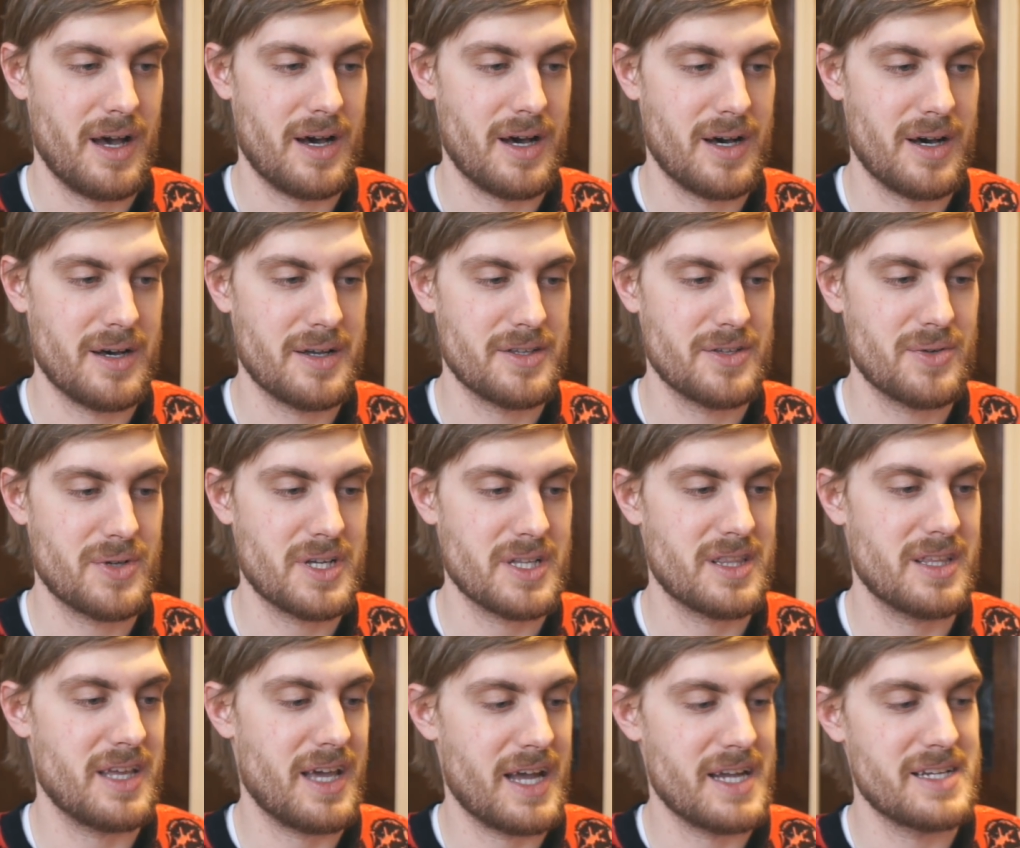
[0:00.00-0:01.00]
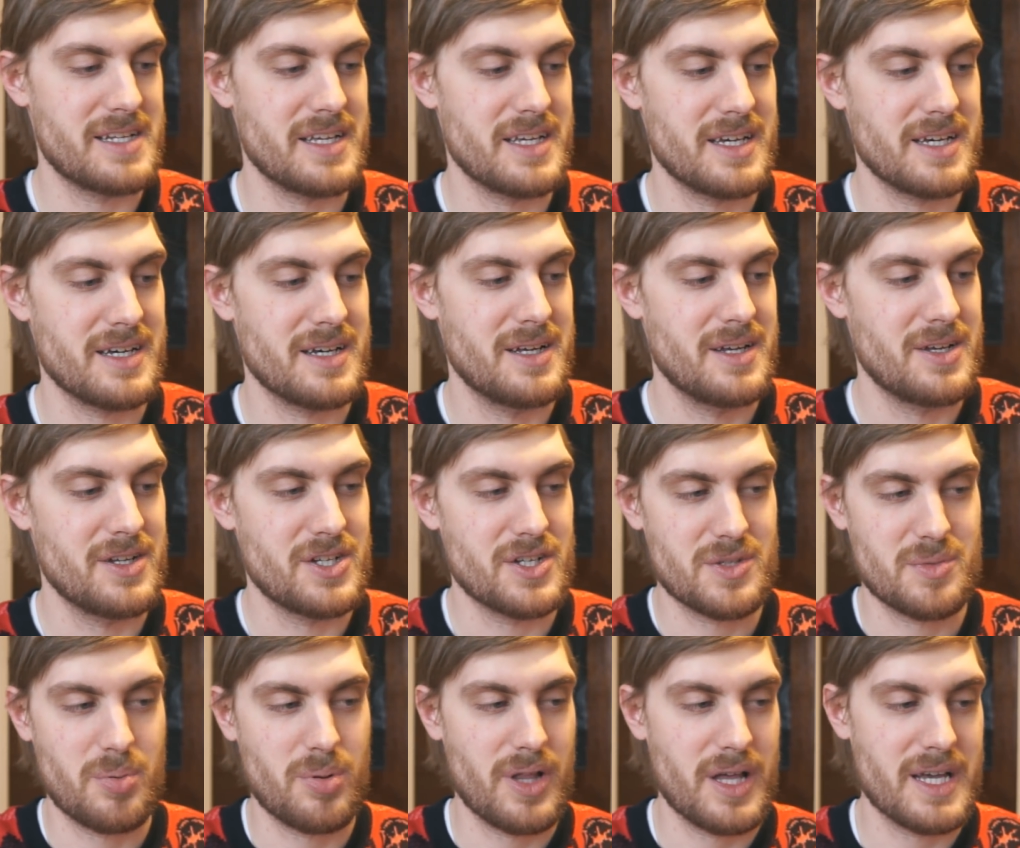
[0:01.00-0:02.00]
Uh, you get the idea.
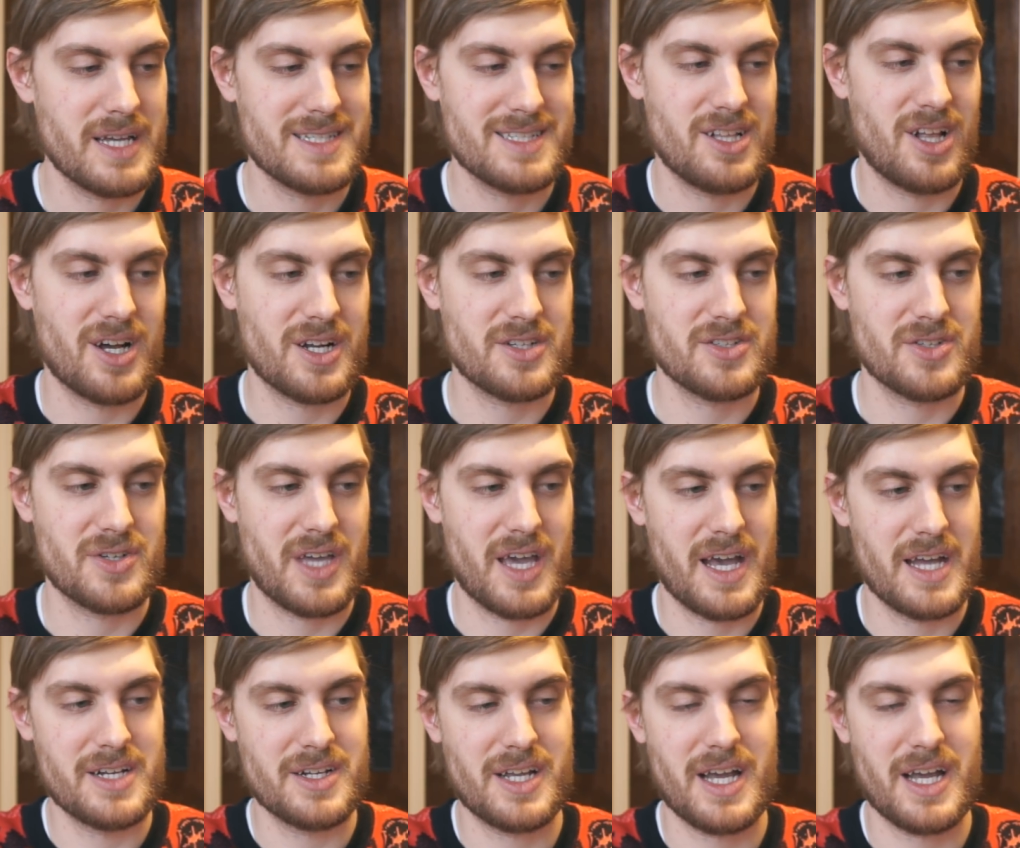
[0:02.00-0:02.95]
Just play as long as you can.